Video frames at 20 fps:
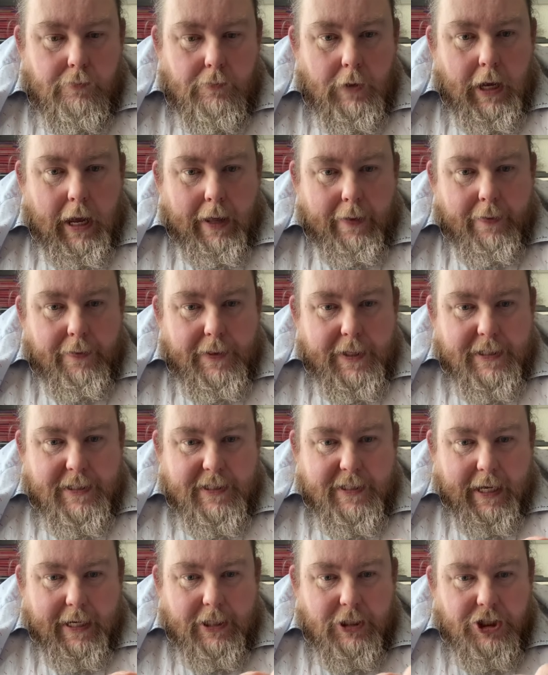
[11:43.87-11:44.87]
and this
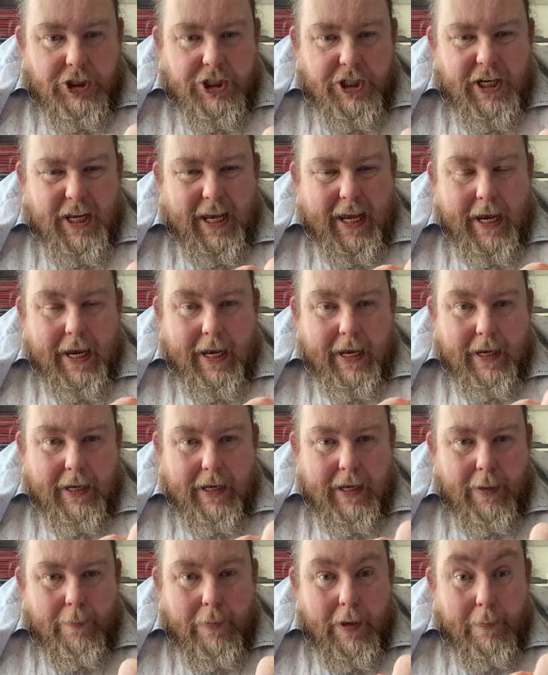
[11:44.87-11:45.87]
section here
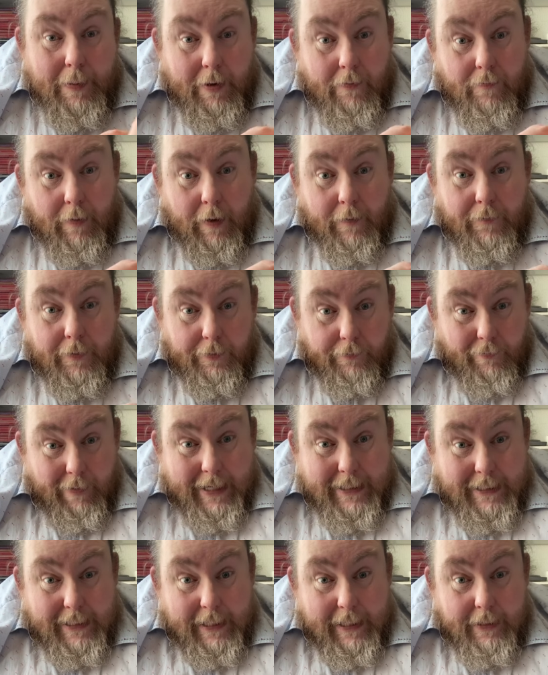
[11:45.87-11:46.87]
can be a bit rough and
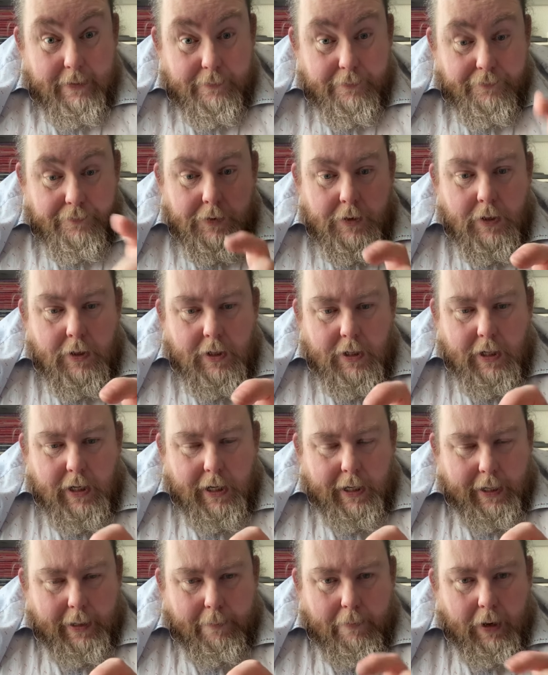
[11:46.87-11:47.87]
ready,
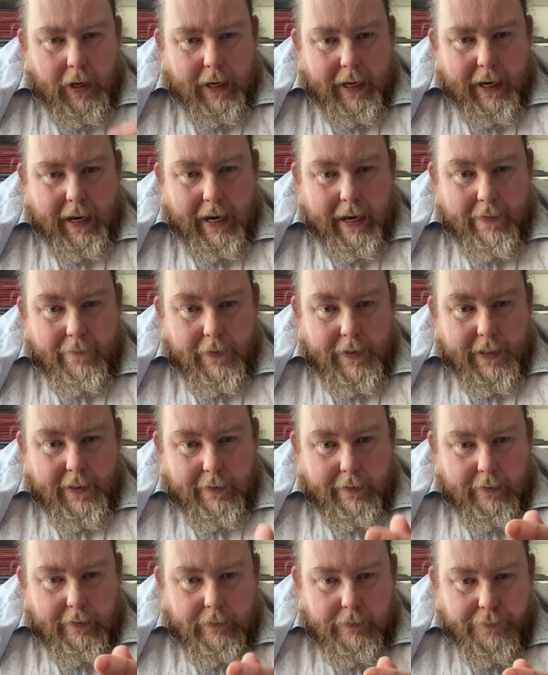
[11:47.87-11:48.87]
and it might have a
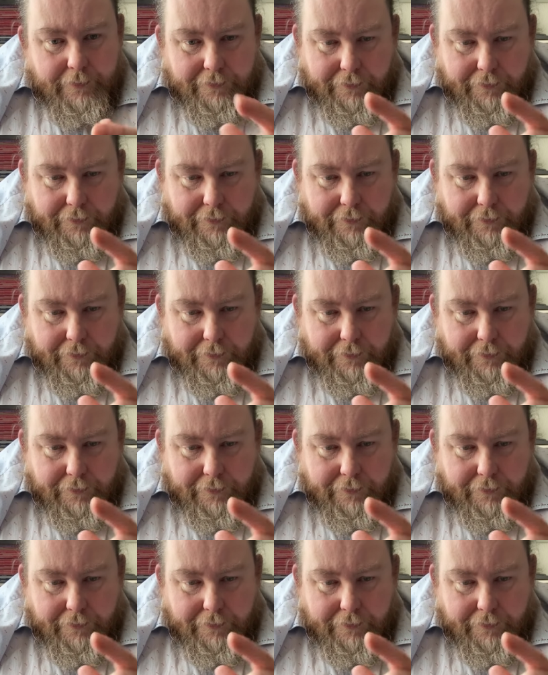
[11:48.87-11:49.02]
little